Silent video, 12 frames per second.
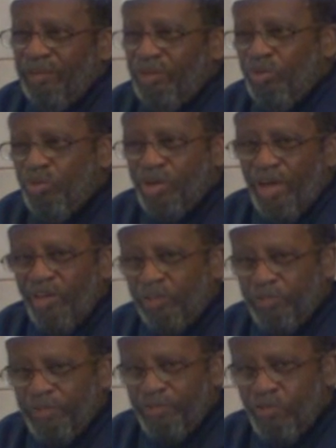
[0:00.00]
you
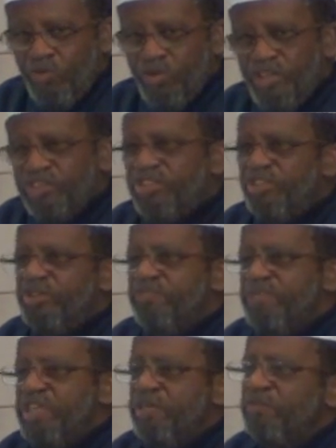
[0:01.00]
college people who are listening
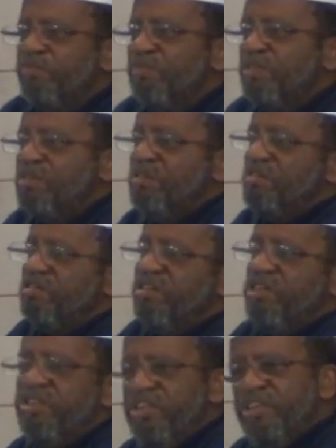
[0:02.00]
to me,
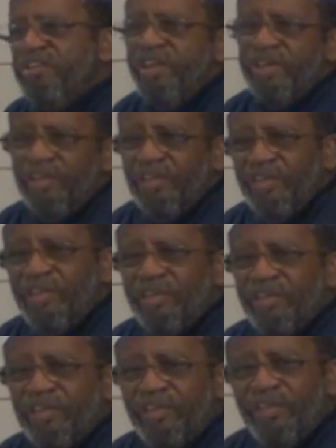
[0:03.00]
the id,
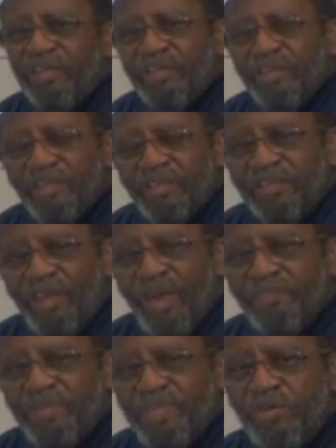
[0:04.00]
the
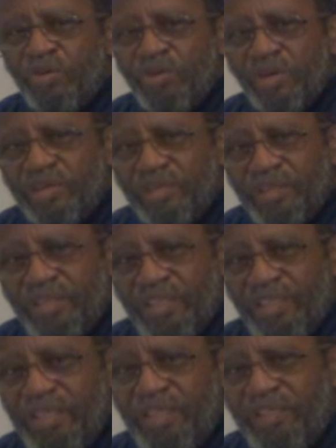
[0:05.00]
libido,
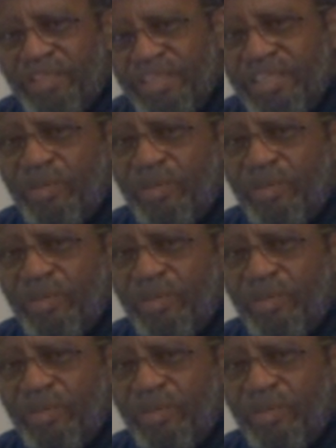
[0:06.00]
the id, the